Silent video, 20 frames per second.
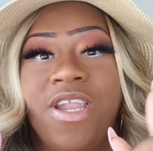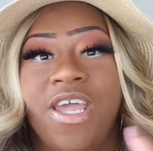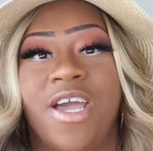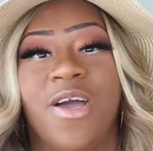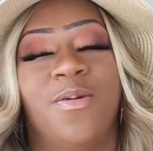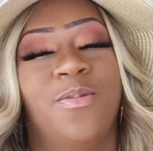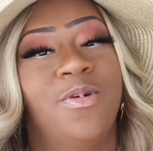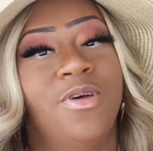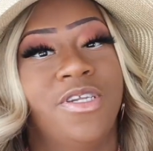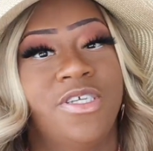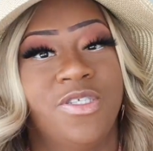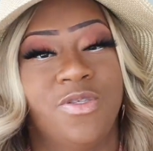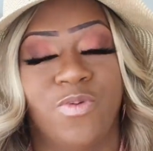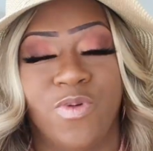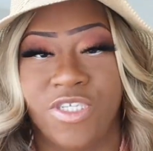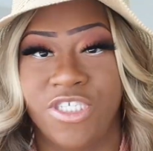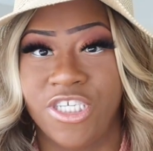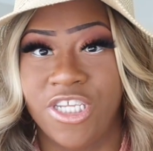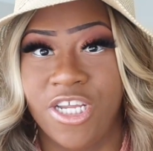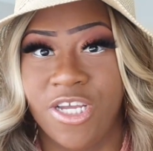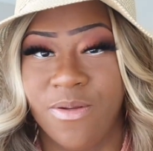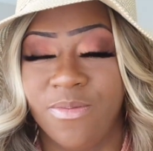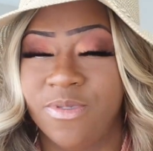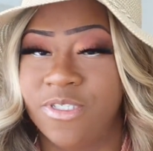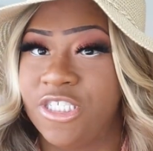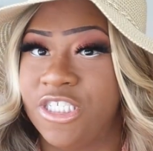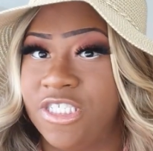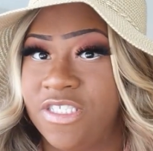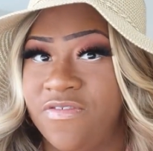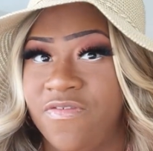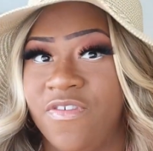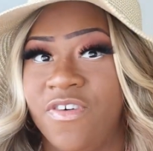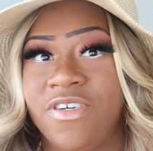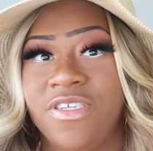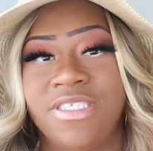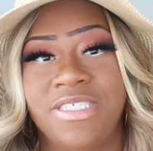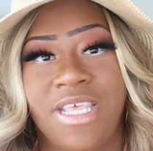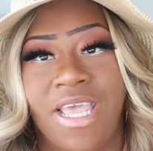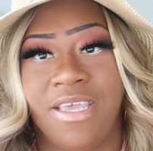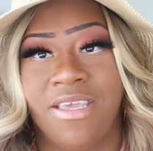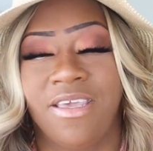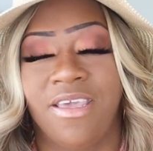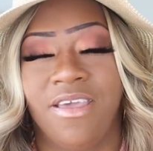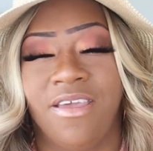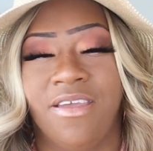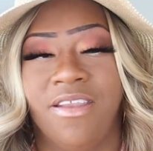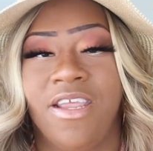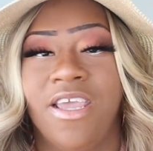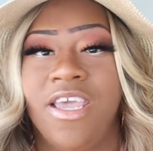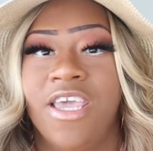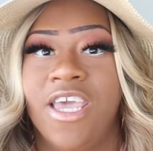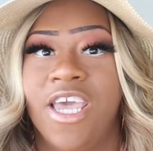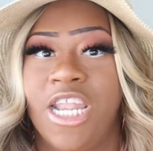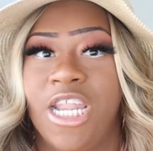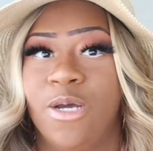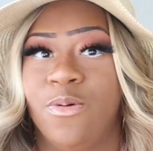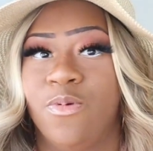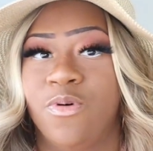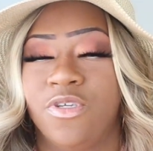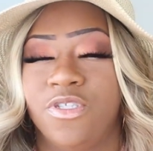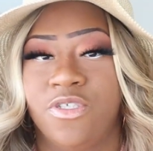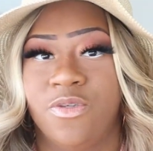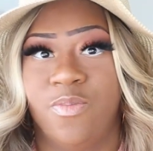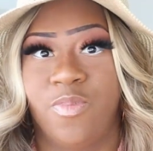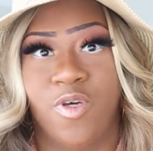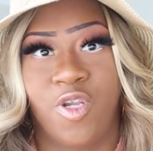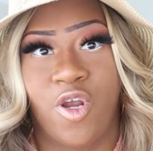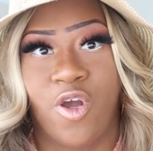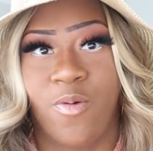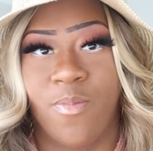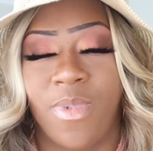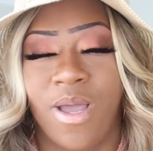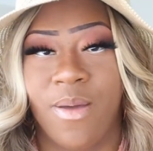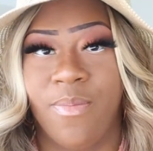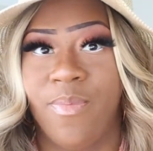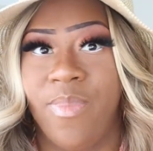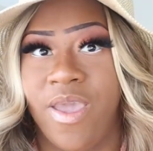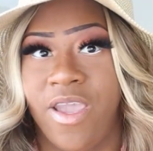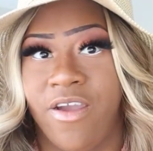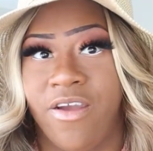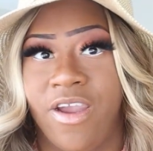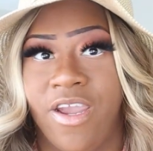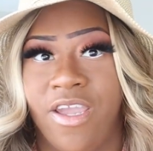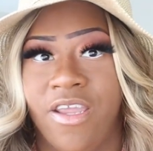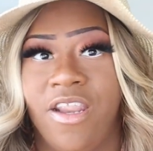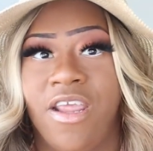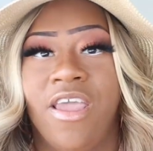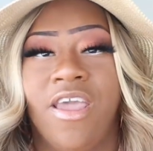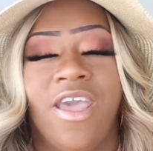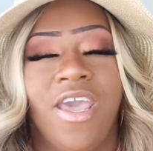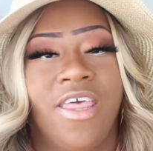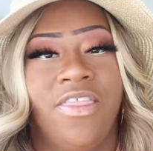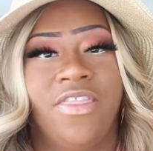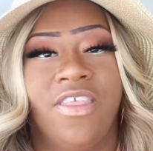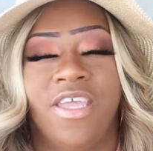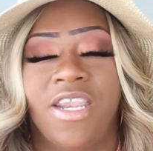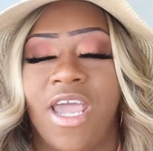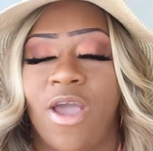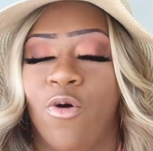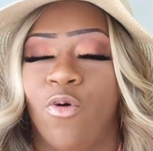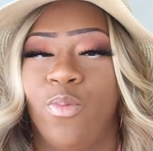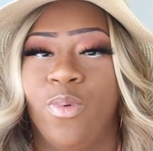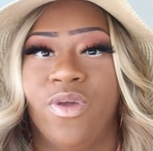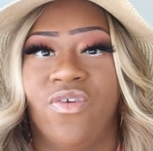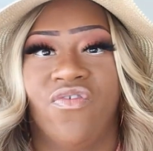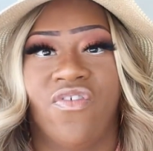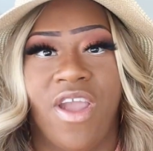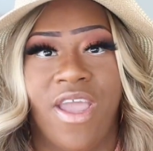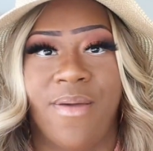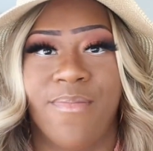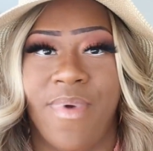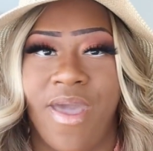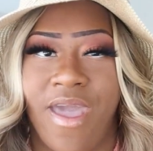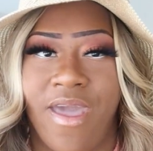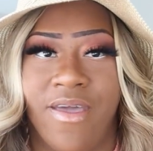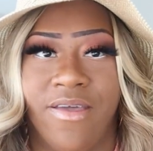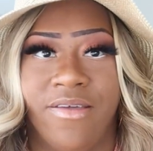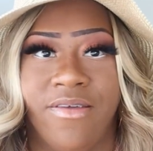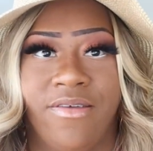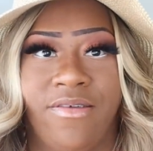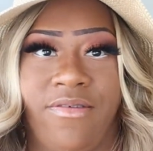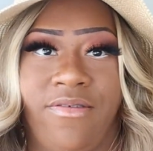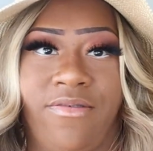Now I'm gonna switch it up just for a second, and I'm going to put on my barrette, and then I will be right back.